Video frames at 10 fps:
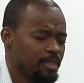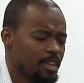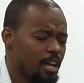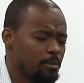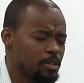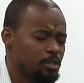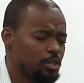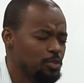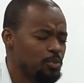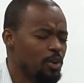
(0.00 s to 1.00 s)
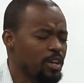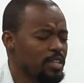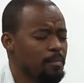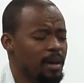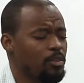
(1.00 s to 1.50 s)
Help us, Lord, to walk in
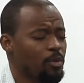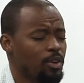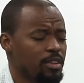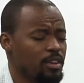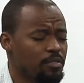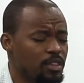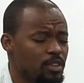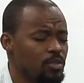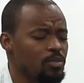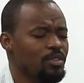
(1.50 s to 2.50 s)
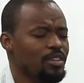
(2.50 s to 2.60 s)
a manner worthy of you.